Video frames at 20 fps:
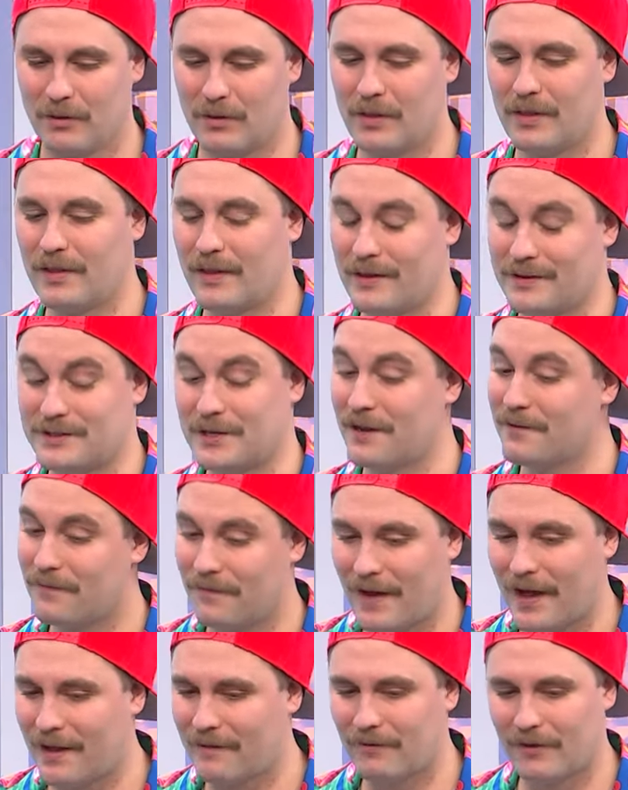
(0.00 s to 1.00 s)
uh, type
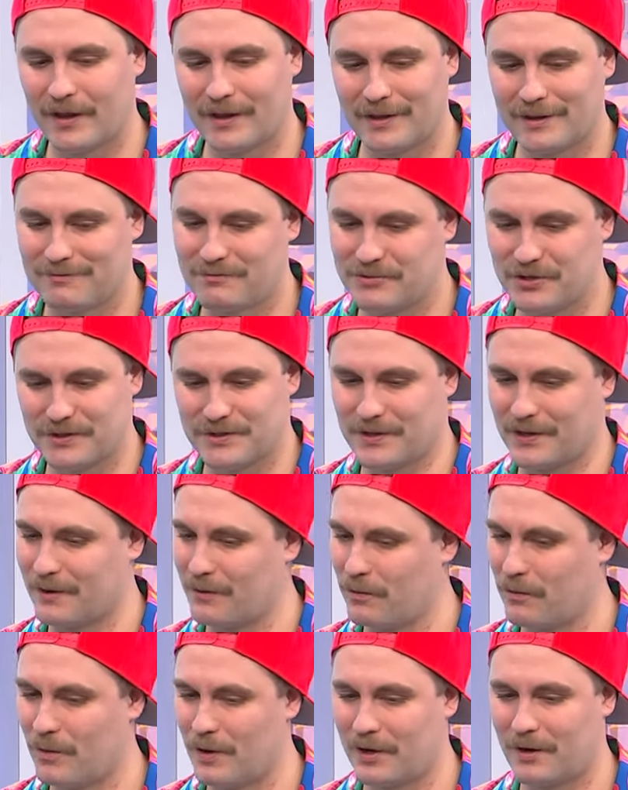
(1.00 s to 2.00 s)
five, like just like
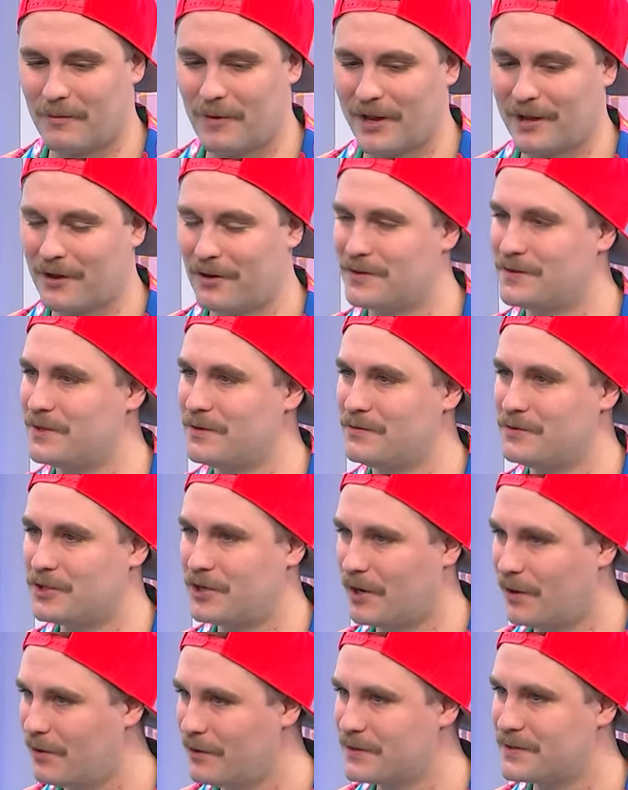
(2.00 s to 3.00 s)
what are my go-to
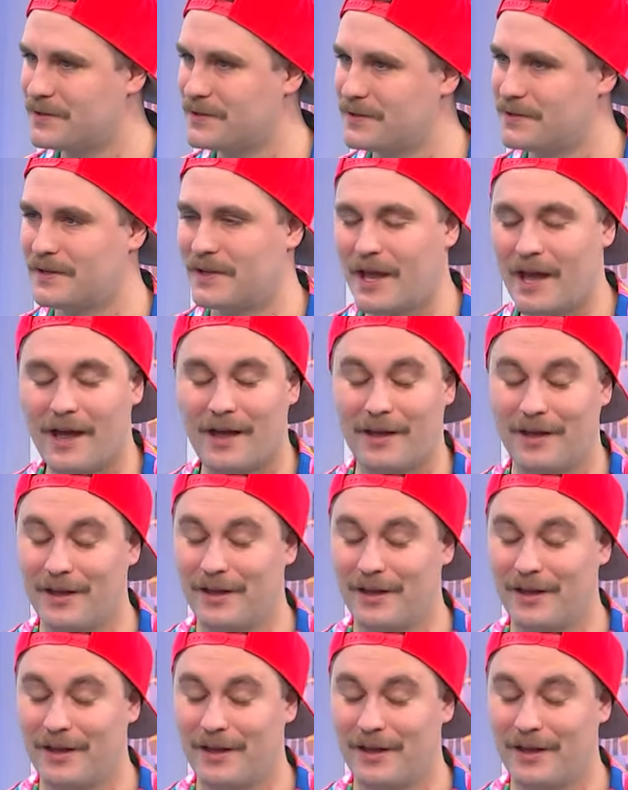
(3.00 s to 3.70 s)
jokes? Yeah, like yeah. what